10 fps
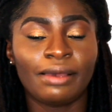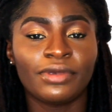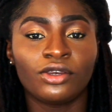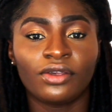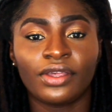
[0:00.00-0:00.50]
let
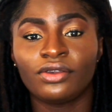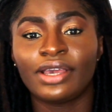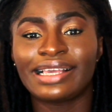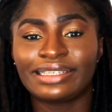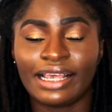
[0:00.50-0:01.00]
me know that you
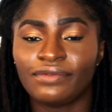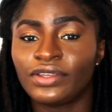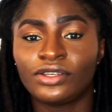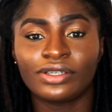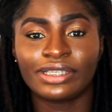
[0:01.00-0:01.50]
guys like
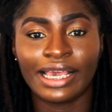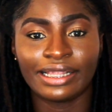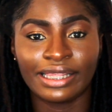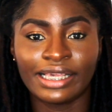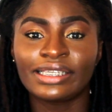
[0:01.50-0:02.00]
videos
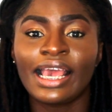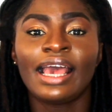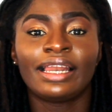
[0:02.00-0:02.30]
like this,